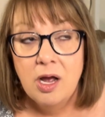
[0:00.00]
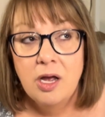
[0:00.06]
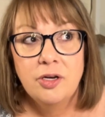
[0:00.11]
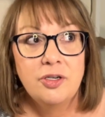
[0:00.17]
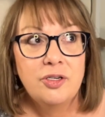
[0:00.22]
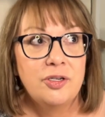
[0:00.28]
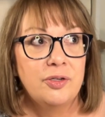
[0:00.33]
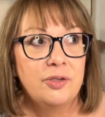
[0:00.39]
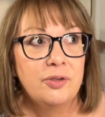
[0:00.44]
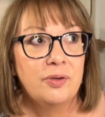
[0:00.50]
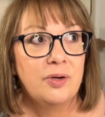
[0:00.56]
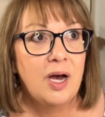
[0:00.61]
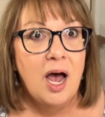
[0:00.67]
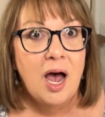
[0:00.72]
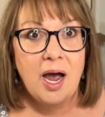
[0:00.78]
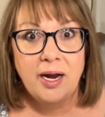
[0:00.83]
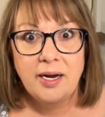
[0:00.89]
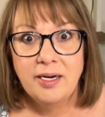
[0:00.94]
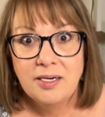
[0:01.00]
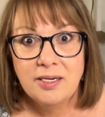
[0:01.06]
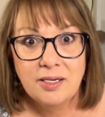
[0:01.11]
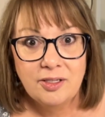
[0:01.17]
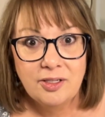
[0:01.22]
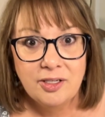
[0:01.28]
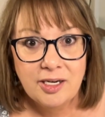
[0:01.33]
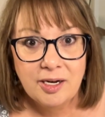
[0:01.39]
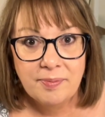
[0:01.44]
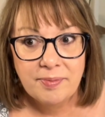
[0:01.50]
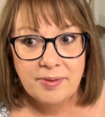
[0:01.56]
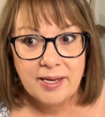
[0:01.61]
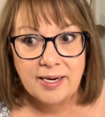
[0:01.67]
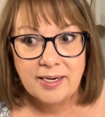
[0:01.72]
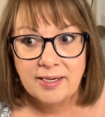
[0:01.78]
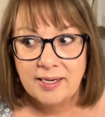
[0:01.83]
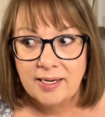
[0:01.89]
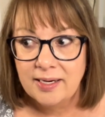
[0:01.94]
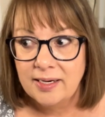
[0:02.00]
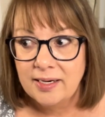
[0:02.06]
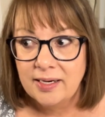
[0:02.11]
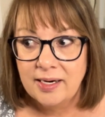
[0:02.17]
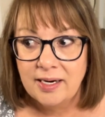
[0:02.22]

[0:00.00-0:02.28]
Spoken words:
to I need to look up that kid